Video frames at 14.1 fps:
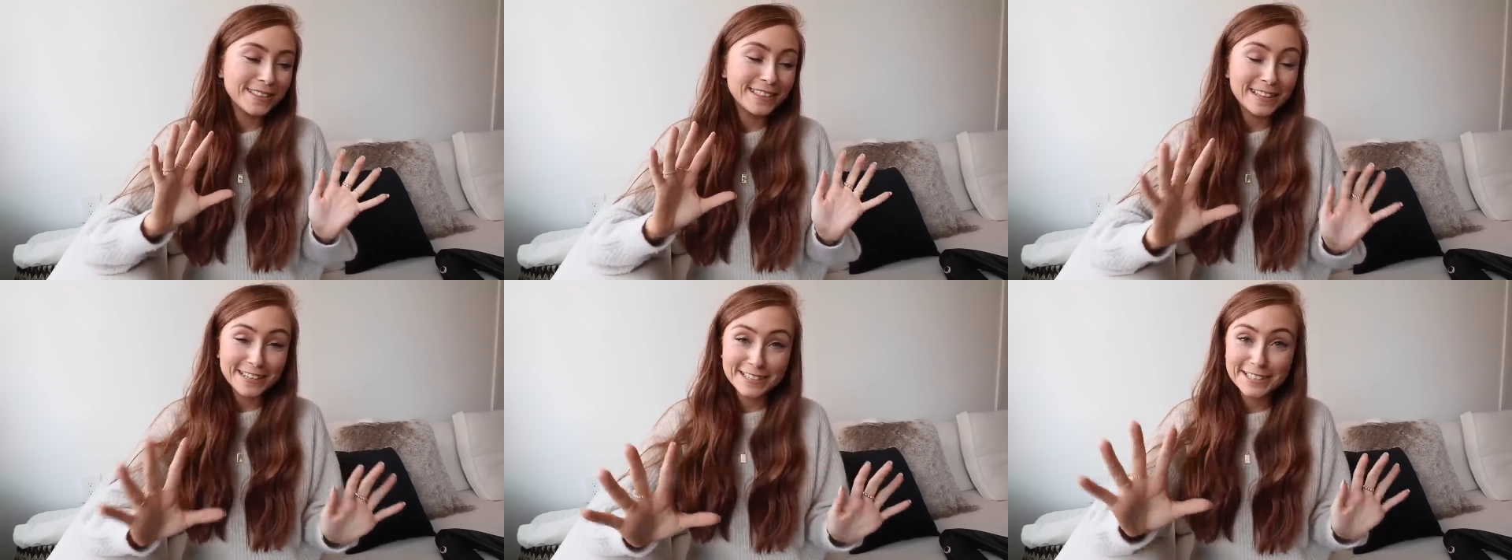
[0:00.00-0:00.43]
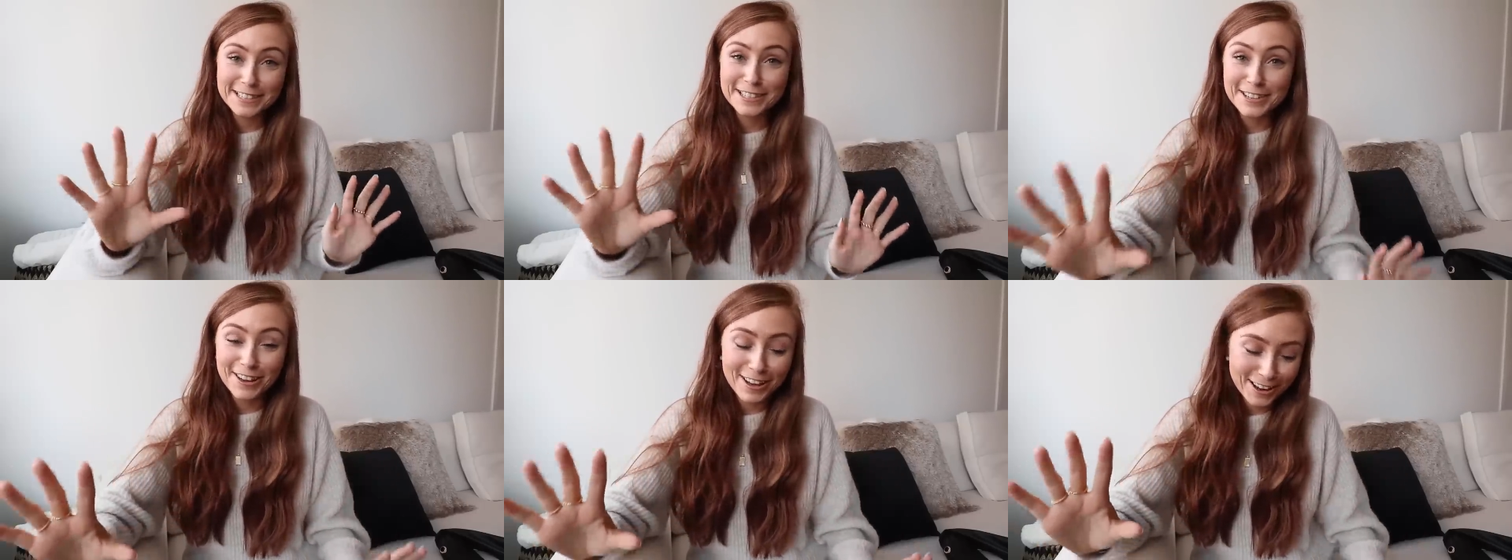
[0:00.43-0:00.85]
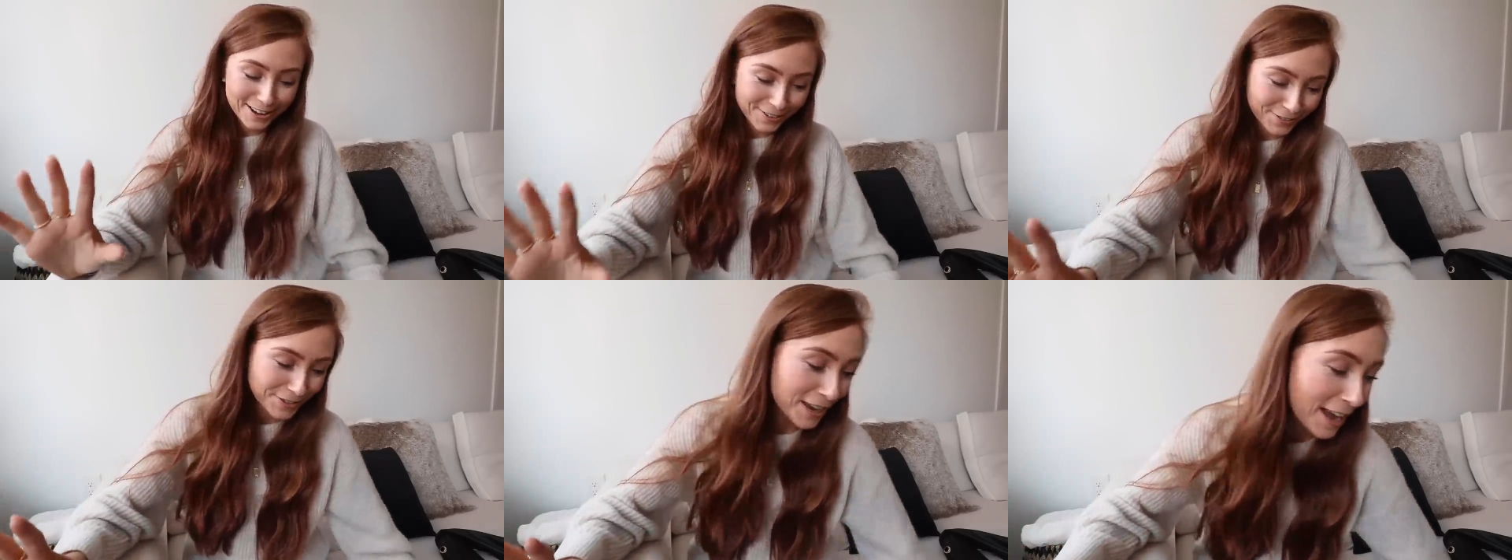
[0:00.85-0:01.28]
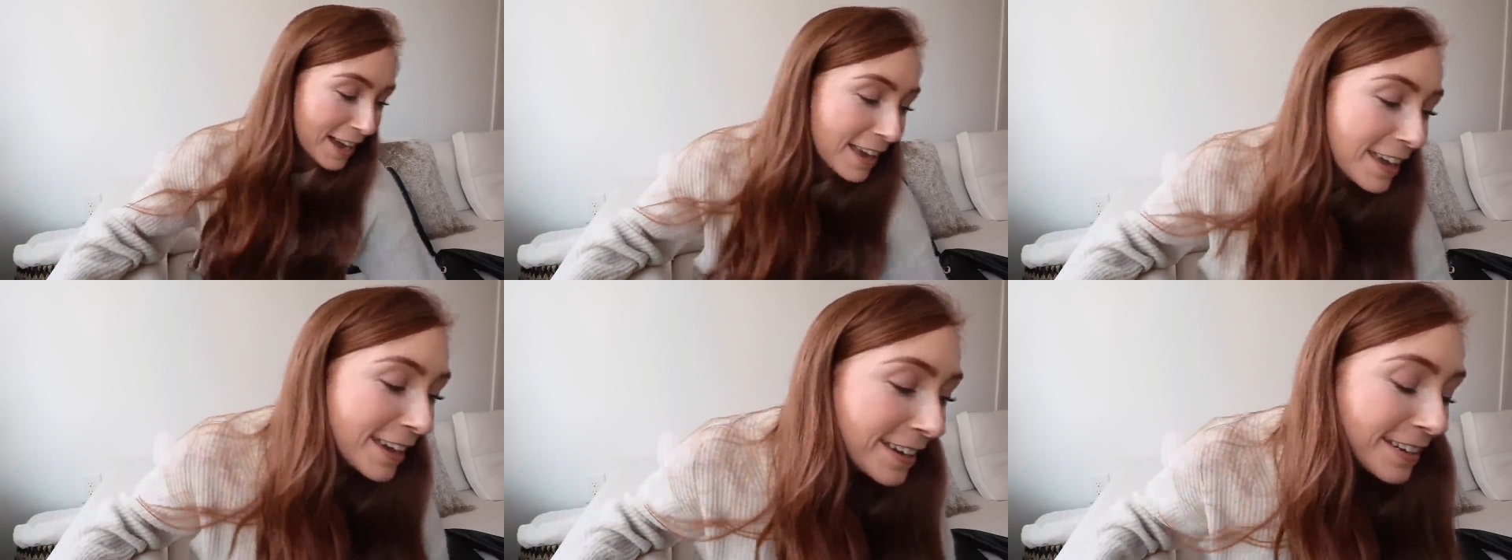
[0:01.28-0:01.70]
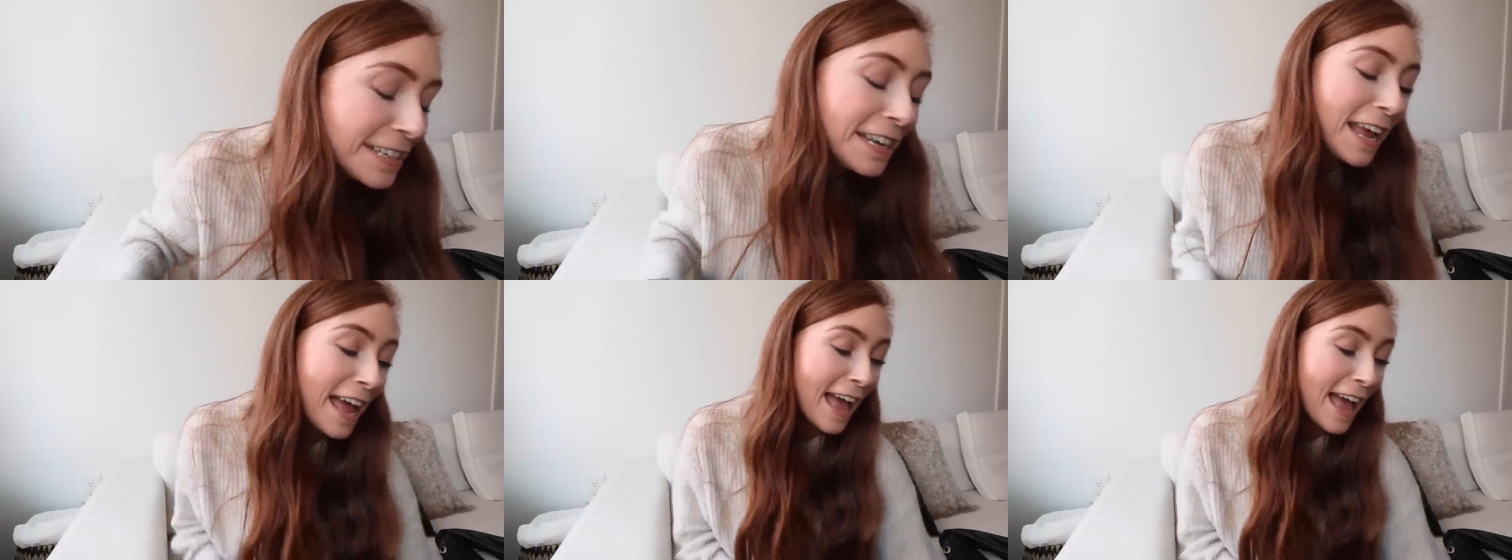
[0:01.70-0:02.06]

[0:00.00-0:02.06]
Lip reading: this style of jacket,